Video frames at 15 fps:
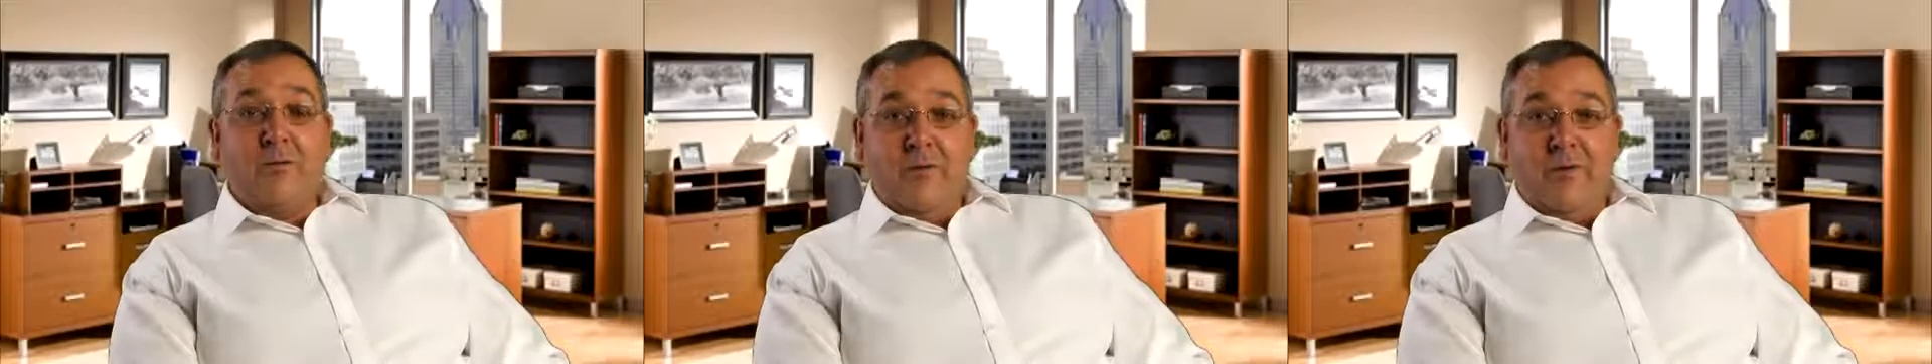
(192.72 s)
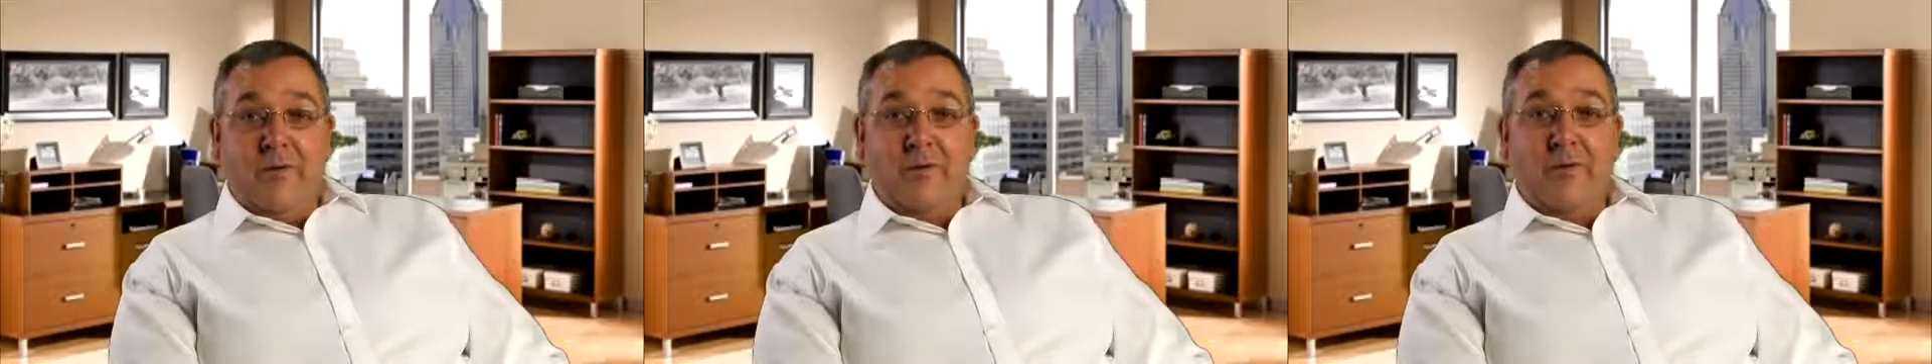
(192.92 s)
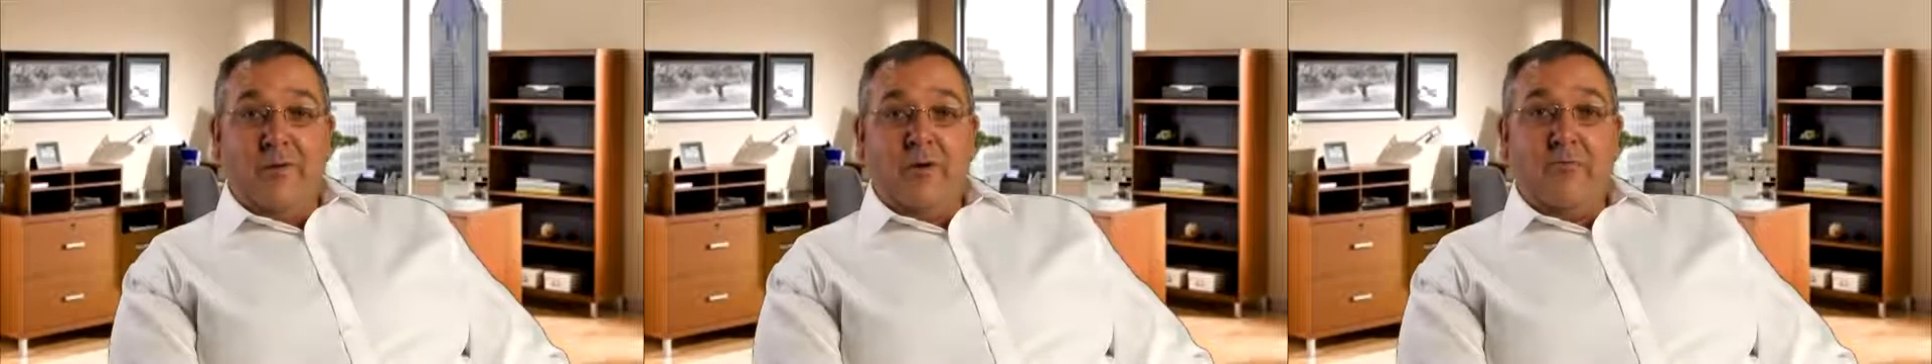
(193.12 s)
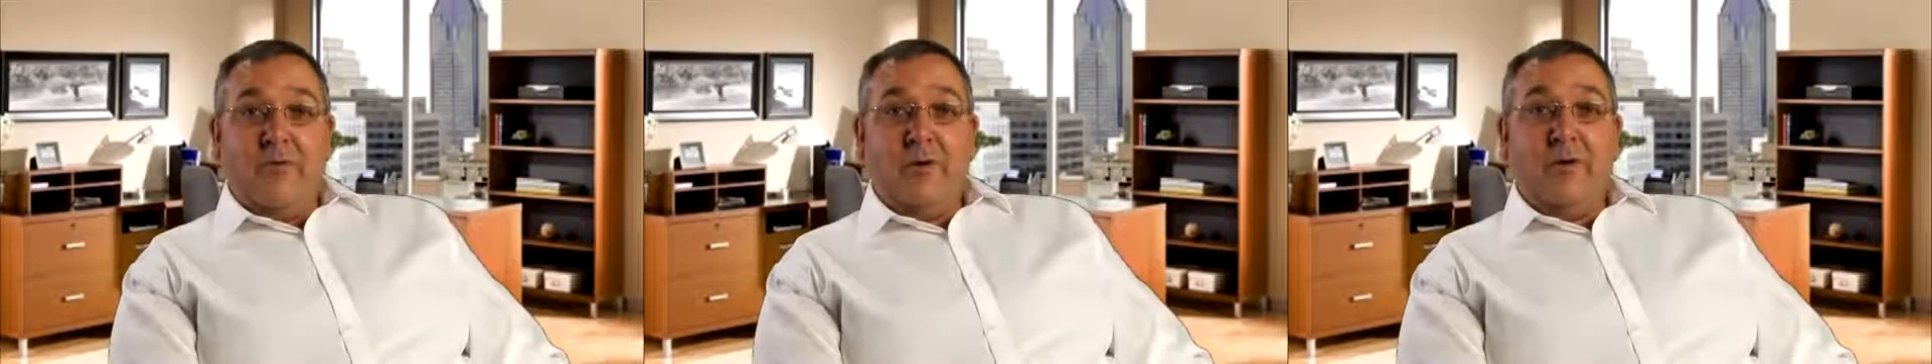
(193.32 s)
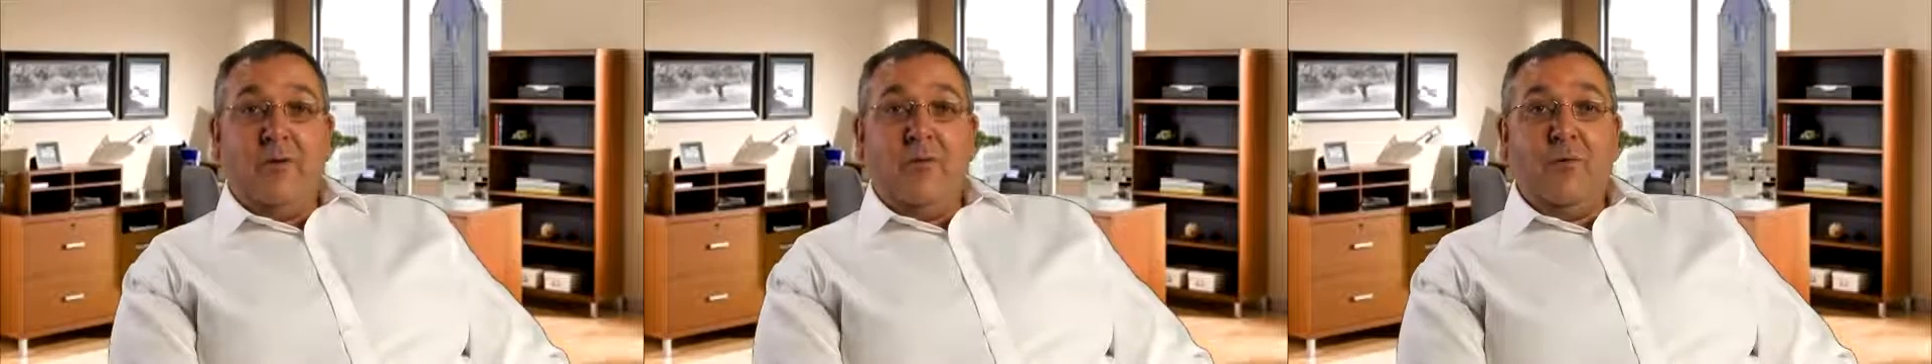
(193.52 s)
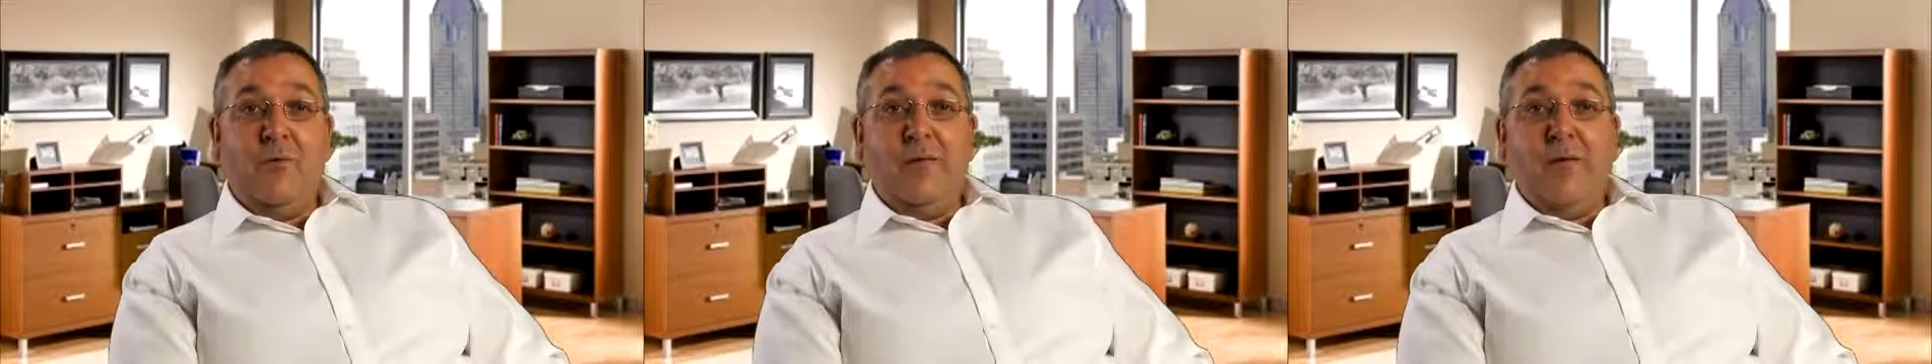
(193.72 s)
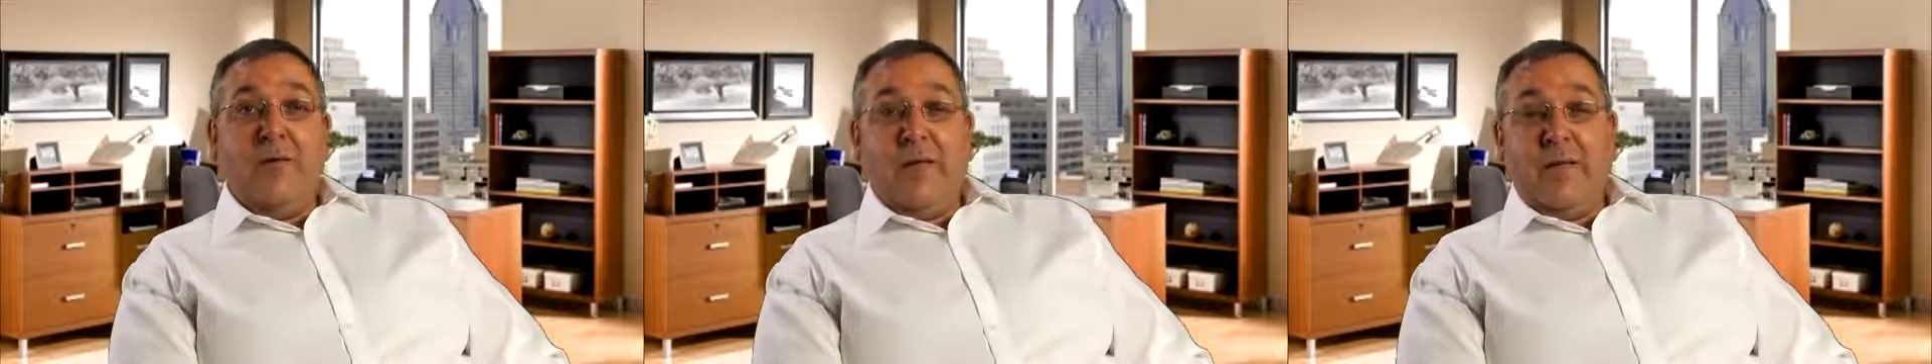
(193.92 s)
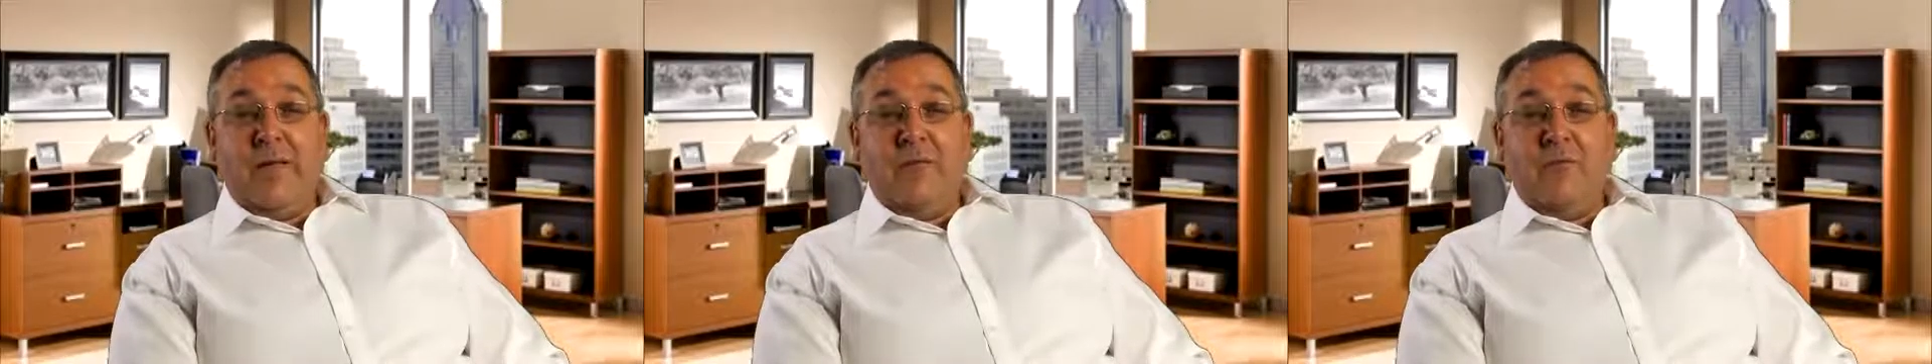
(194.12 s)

Network Rail, and